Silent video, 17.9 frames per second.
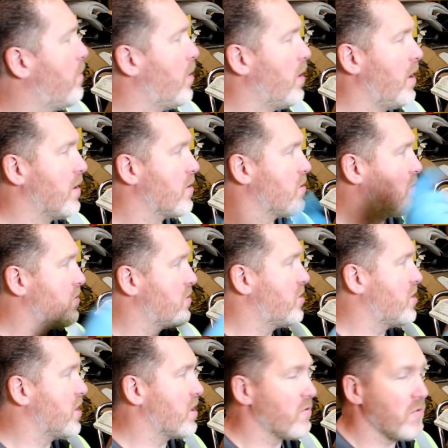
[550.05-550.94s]
I'll go and
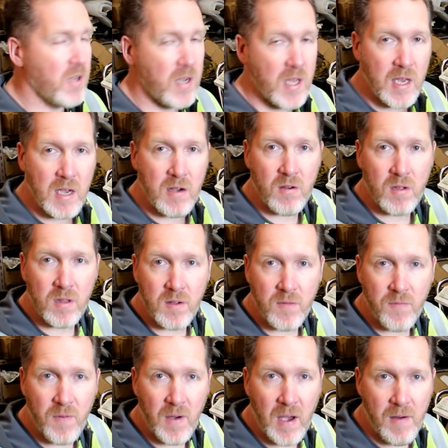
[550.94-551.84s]
stick the radiator on the
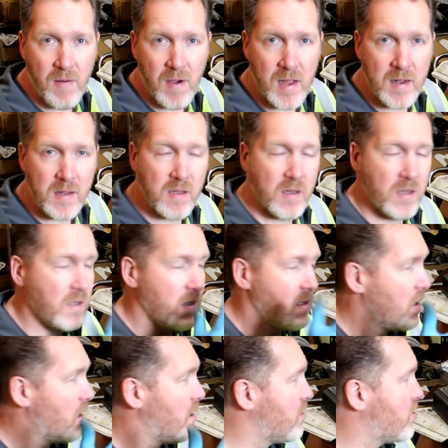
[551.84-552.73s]
far end
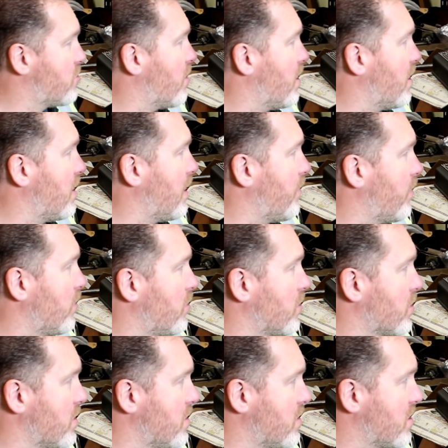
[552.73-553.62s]
and try and have a
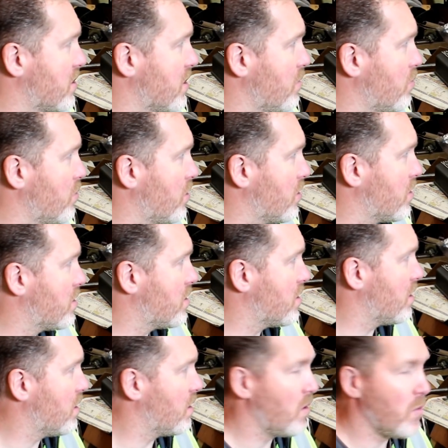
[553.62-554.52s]
look and see
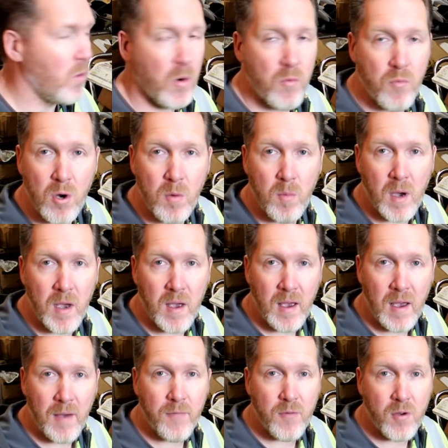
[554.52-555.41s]
what room I
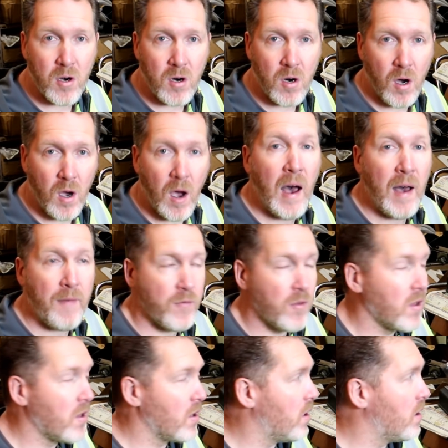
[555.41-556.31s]
have got or
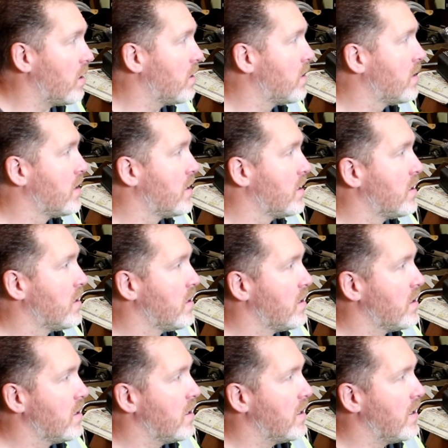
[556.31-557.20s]
haven't got,
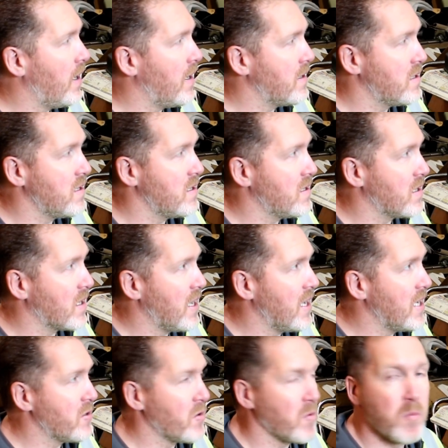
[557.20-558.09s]
as is the
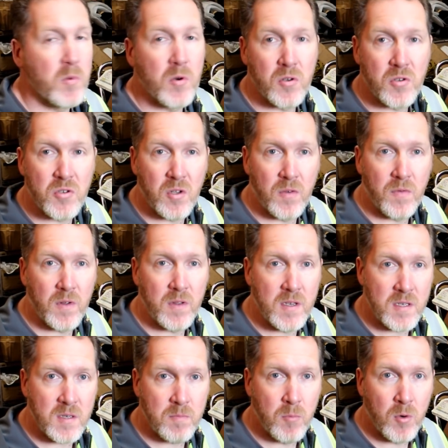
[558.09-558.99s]
case with most stuff on
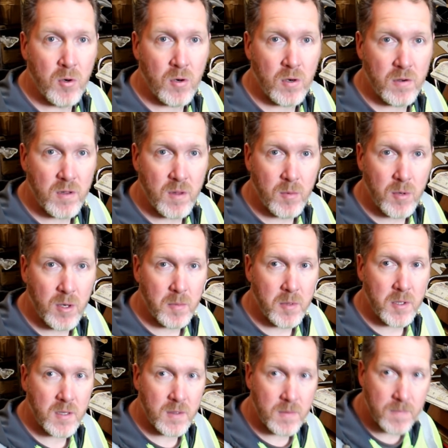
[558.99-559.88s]
this motor at the
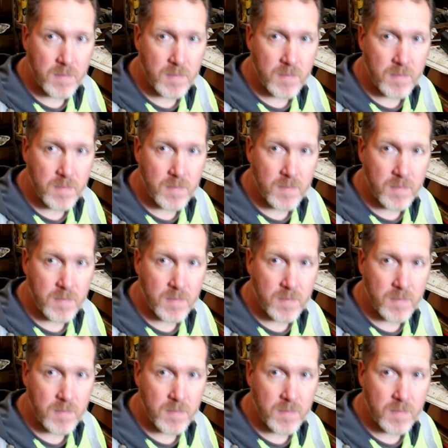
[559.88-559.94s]
moment.